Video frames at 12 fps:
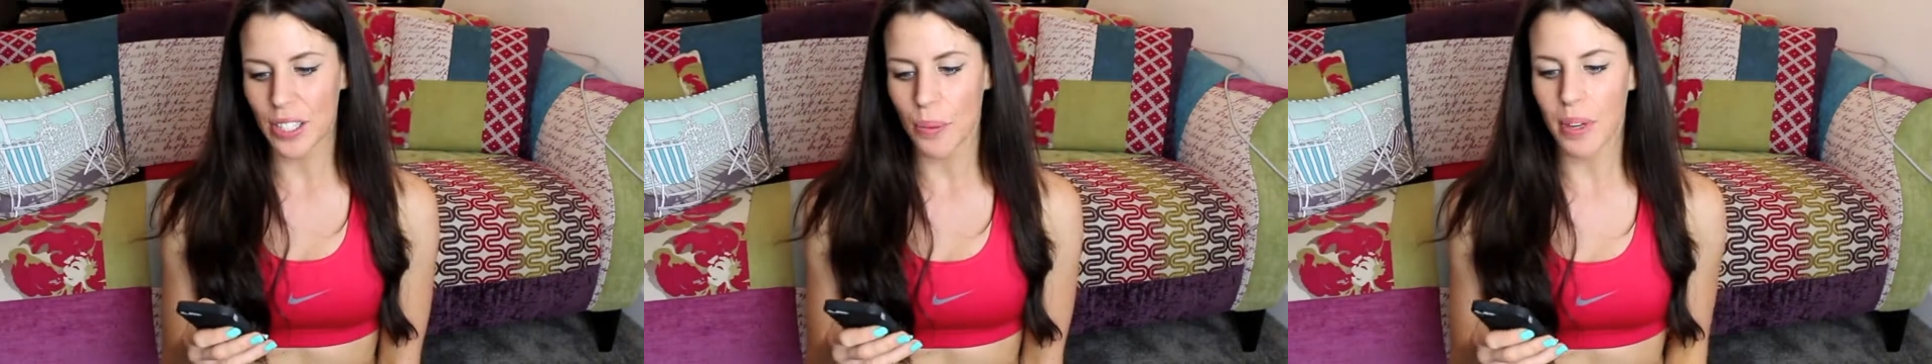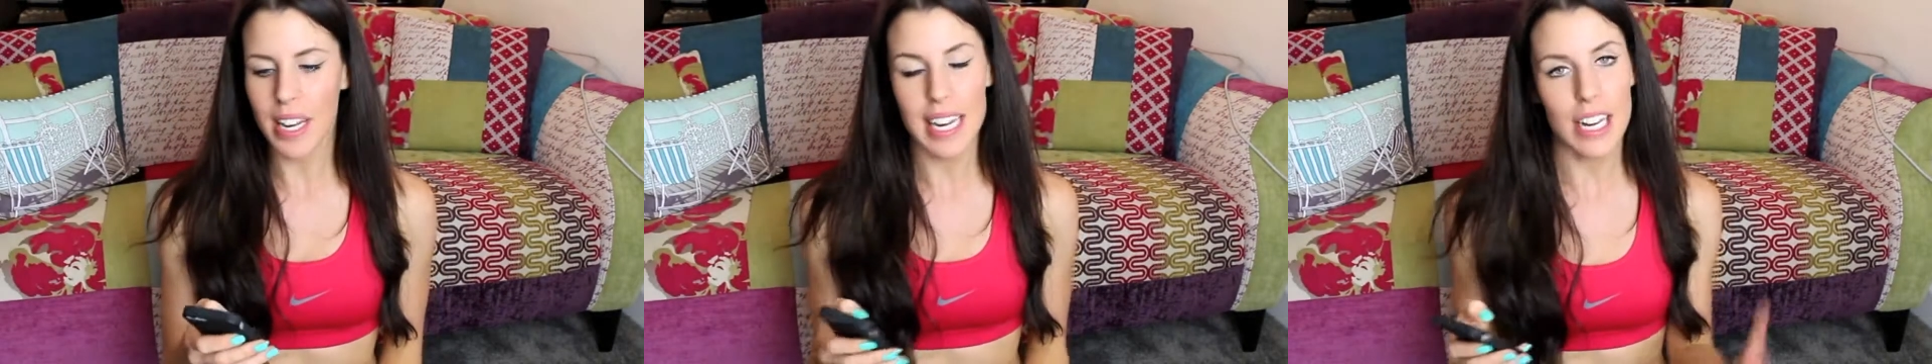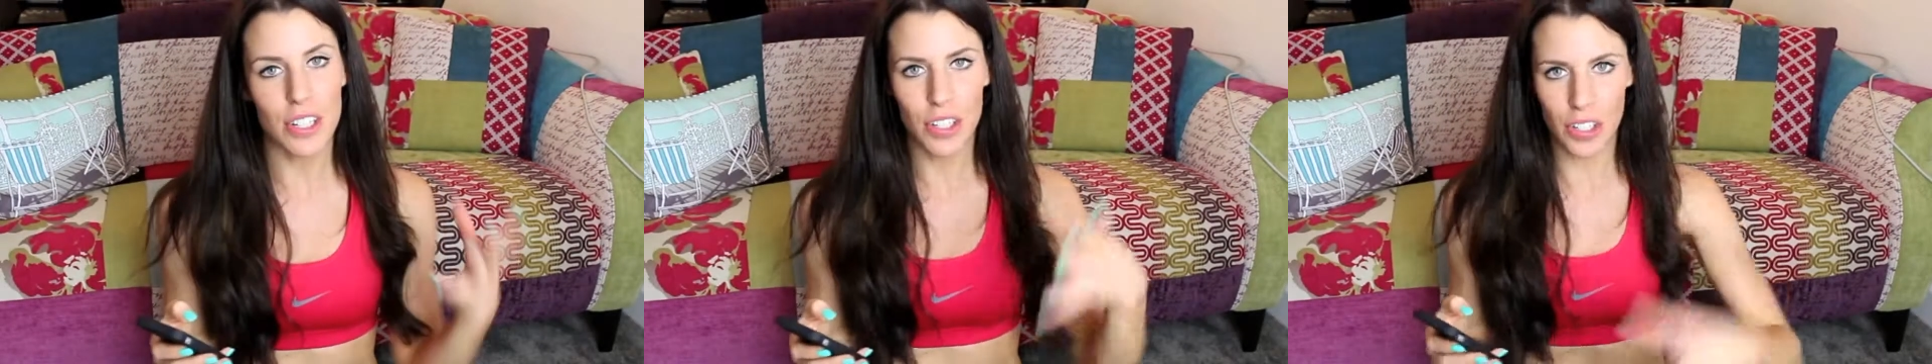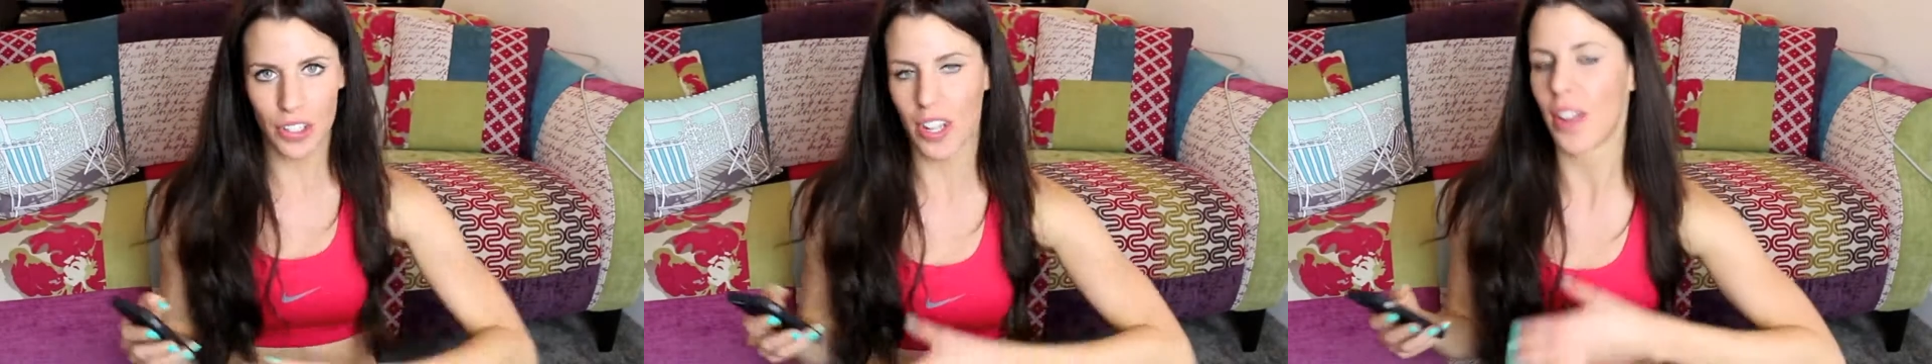So what I need you
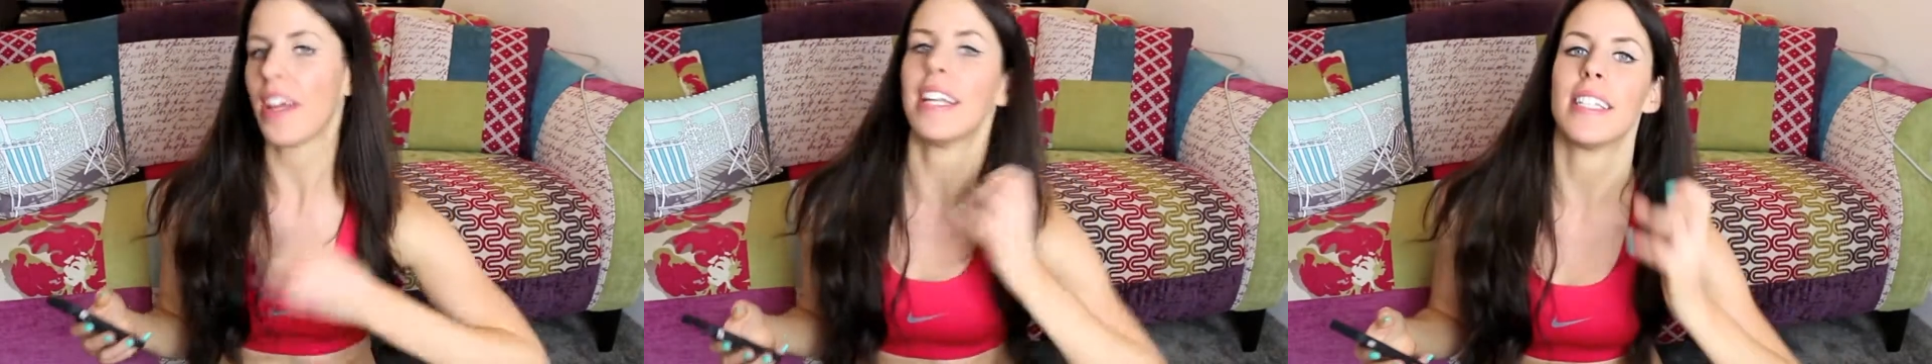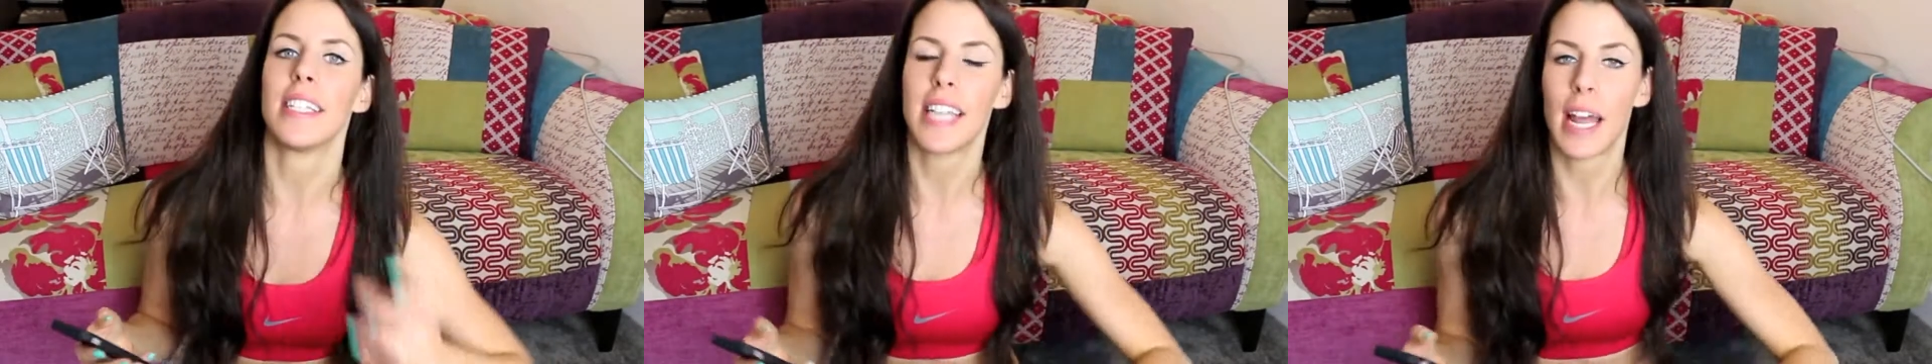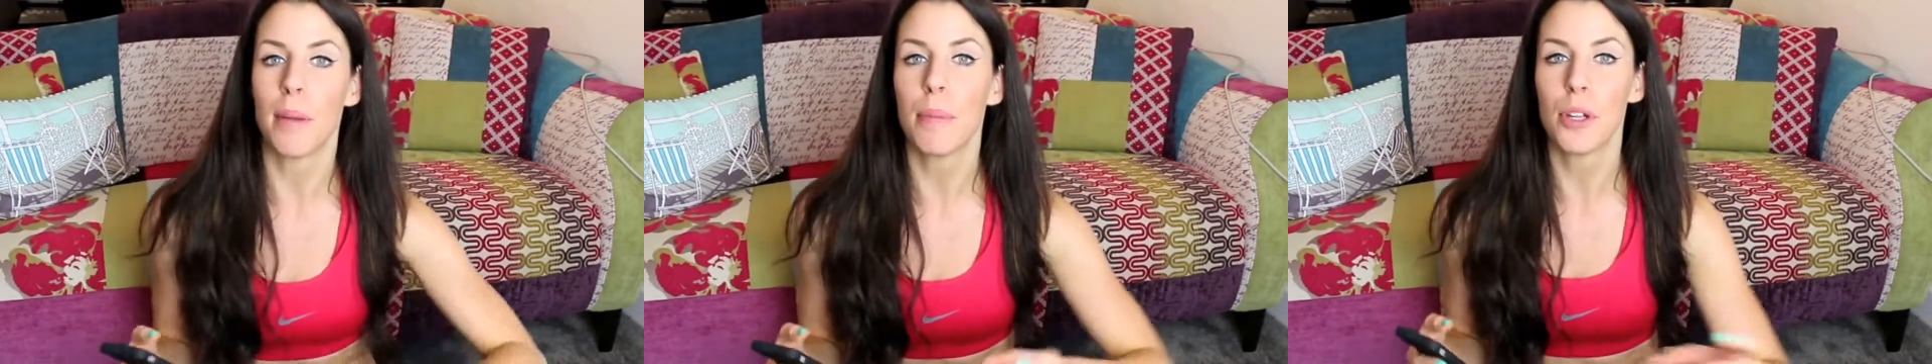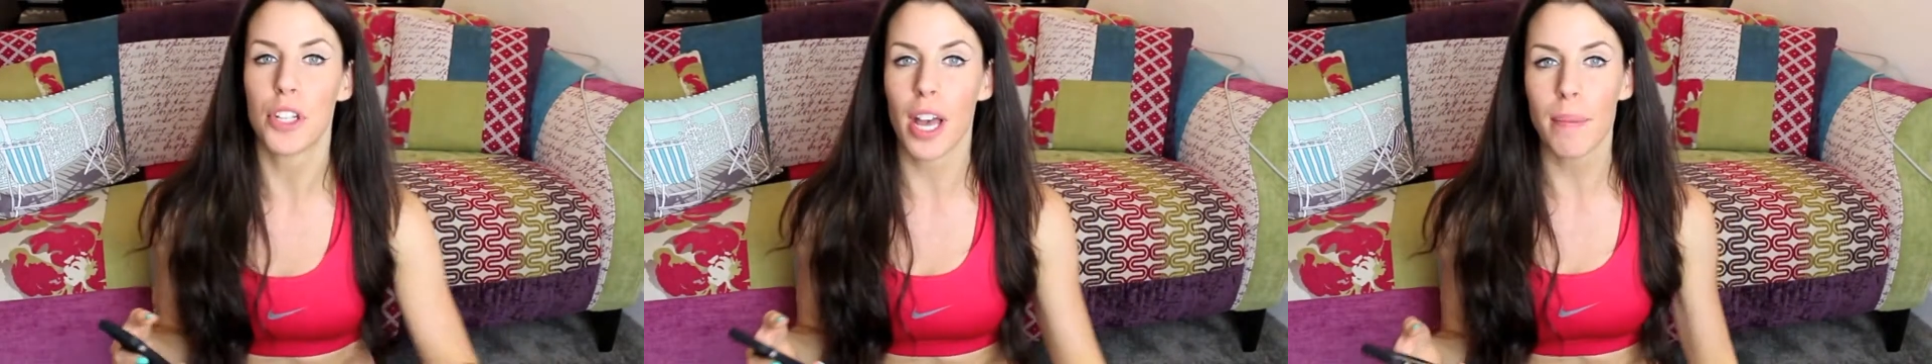to do is the 10
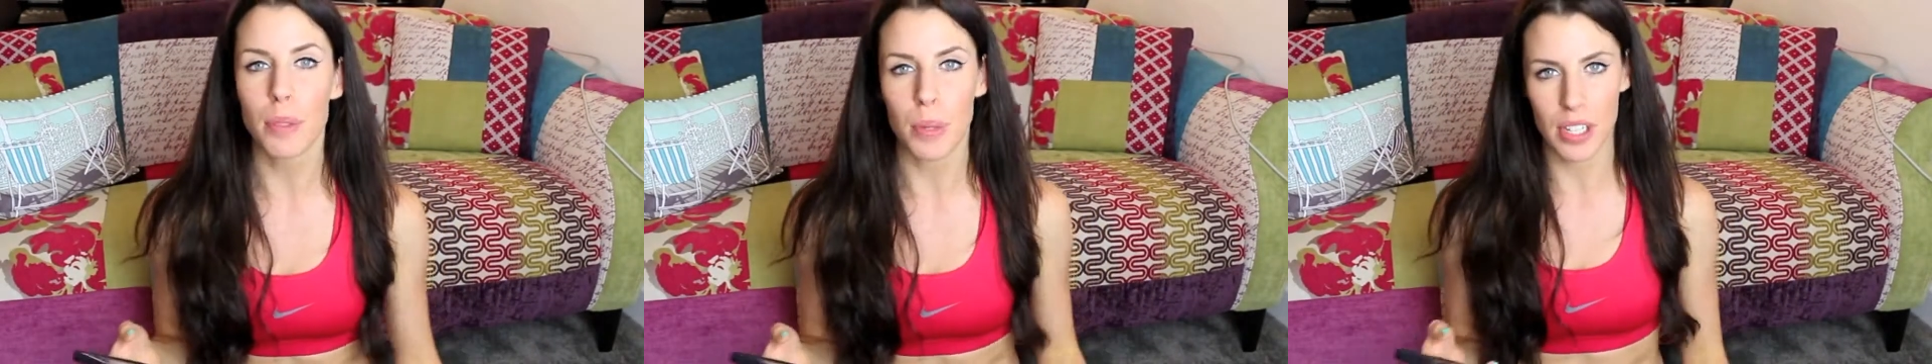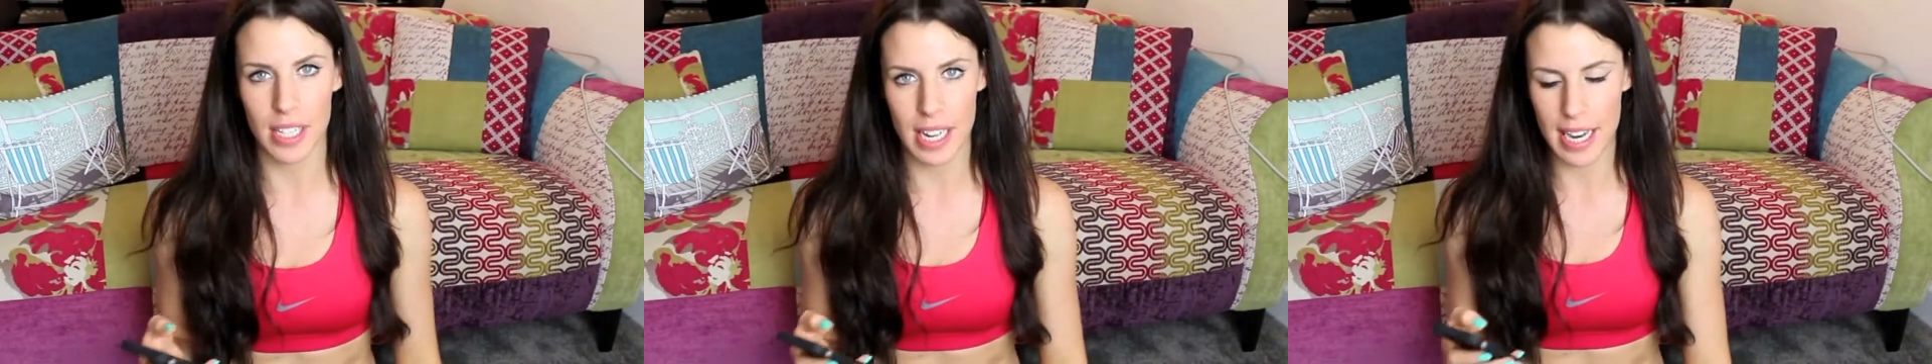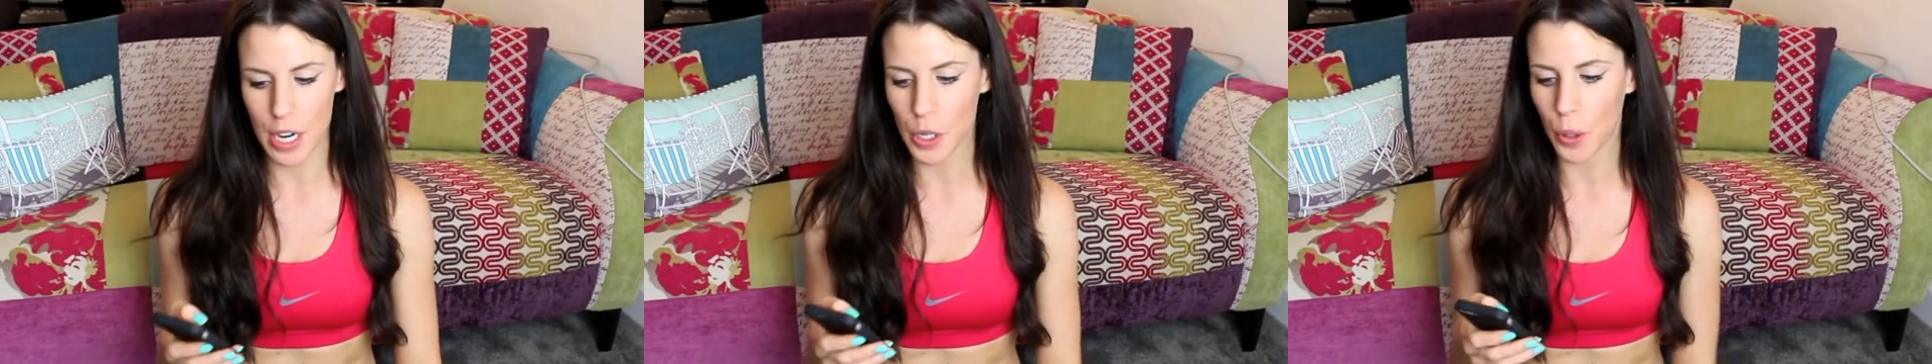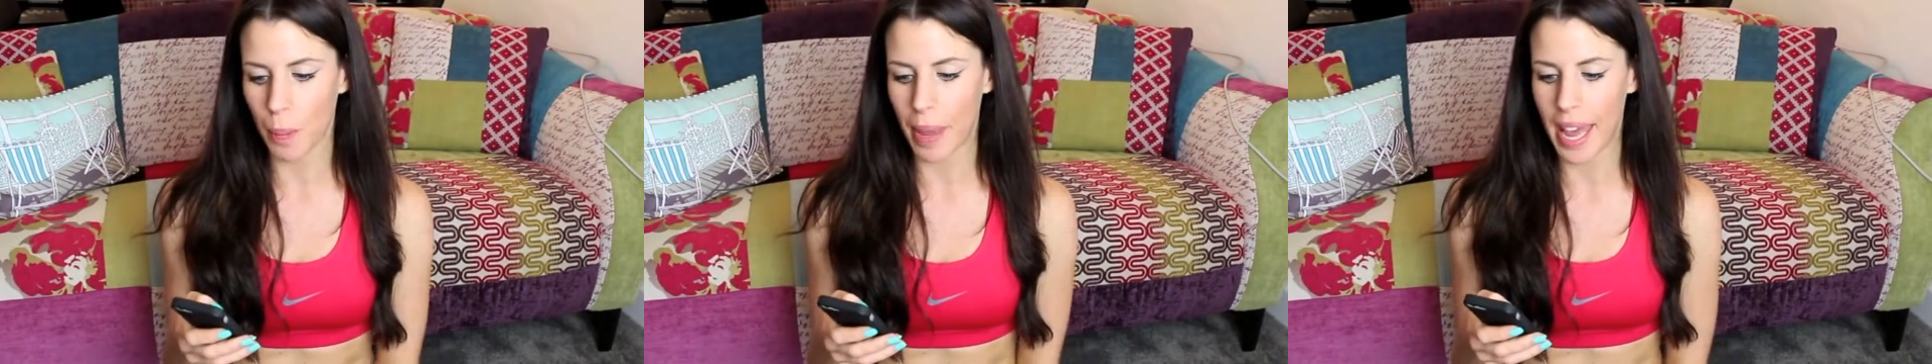push-ups, which is the
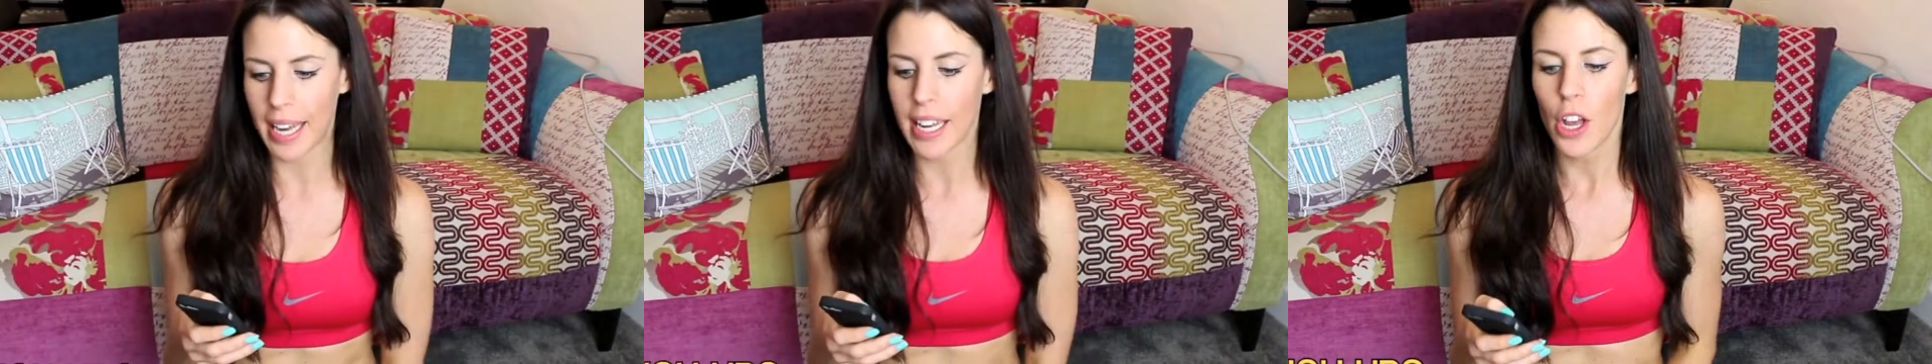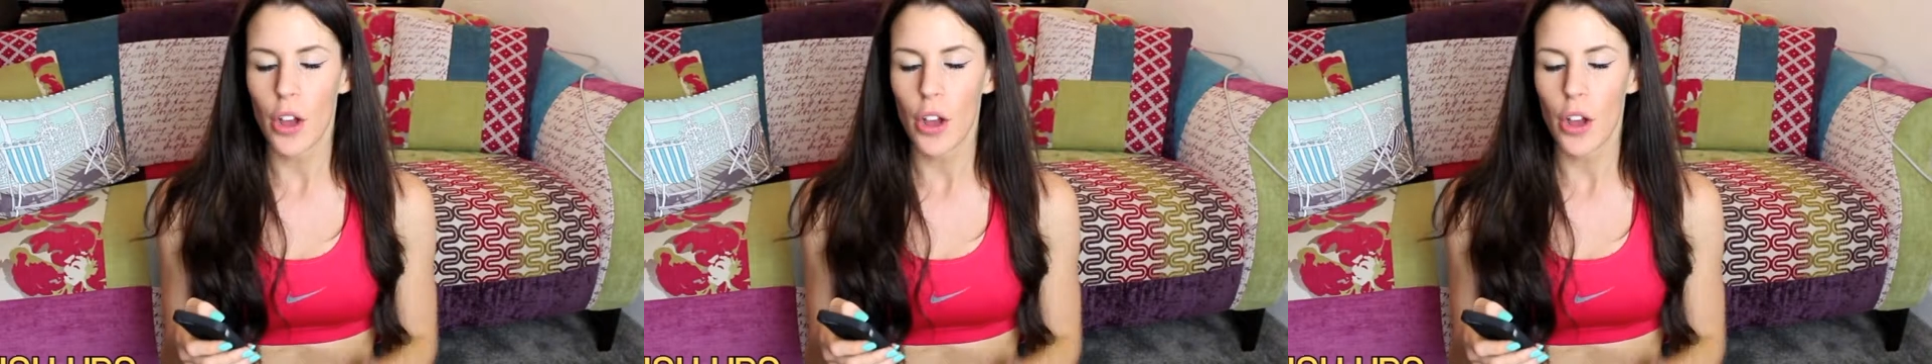initial bit,